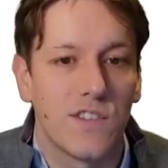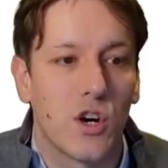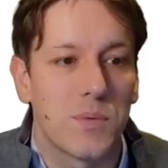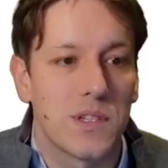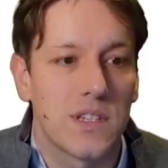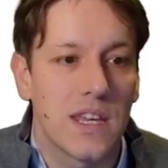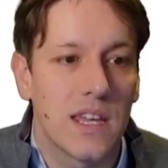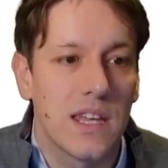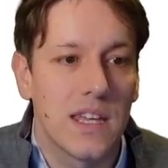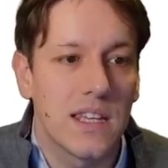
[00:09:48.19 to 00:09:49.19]
of the options
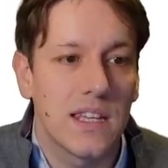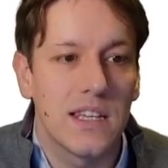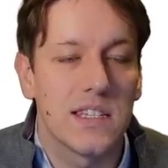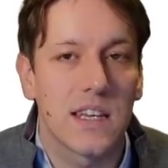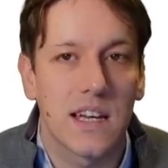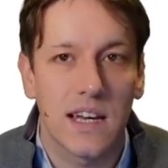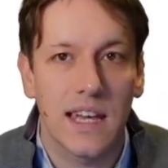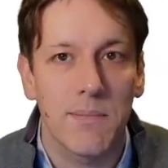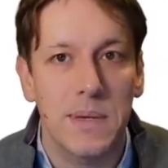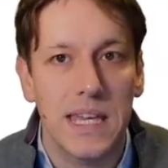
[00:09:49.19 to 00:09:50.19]
here is
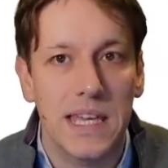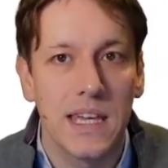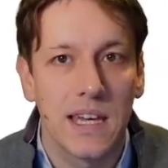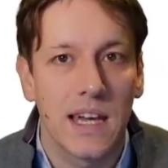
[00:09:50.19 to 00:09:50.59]
B,